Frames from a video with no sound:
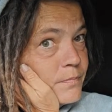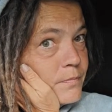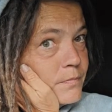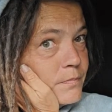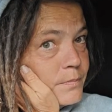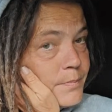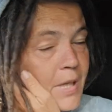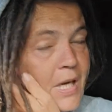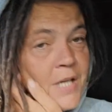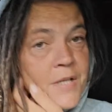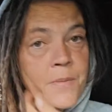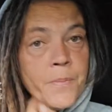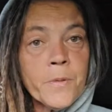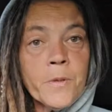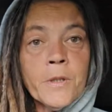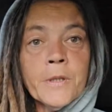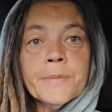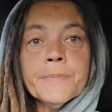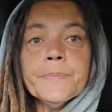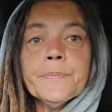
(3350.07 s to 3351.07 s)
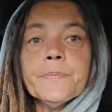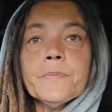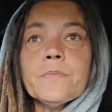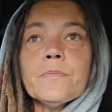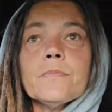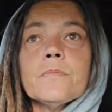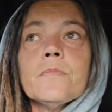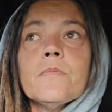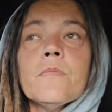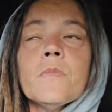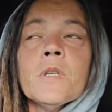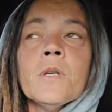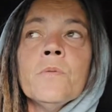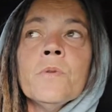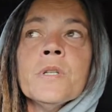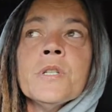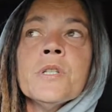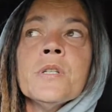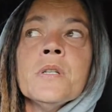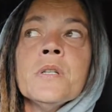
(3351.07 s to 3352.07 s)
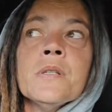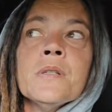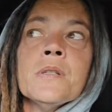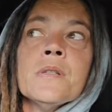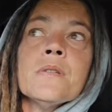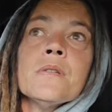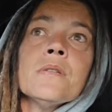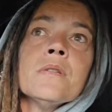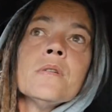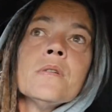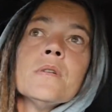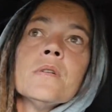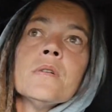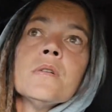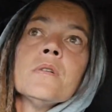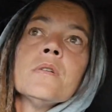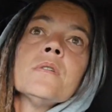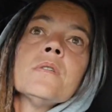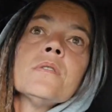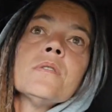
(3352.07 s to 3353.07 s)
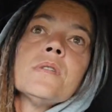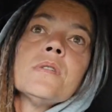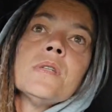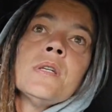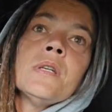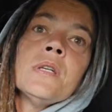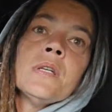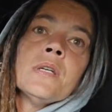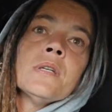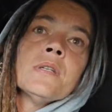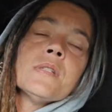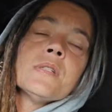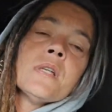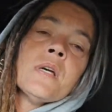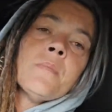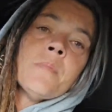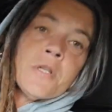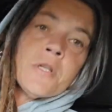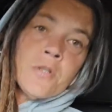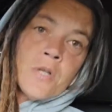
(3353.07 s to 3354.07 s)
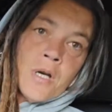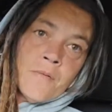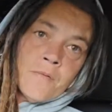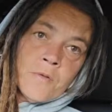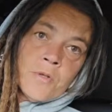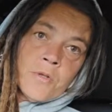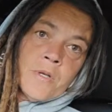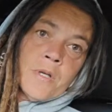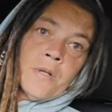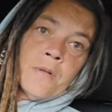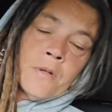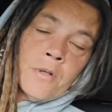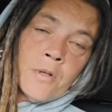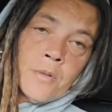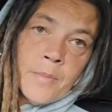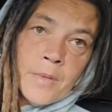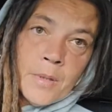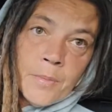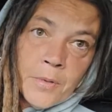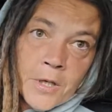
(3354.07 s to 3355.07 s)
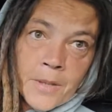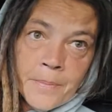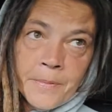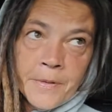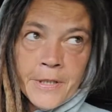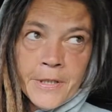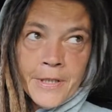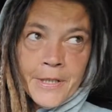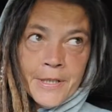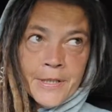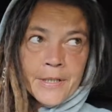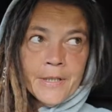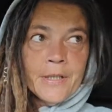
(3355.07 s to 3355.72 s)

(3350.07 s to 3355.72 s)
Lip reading: passport, which is sitting inside my travel trailer on my property.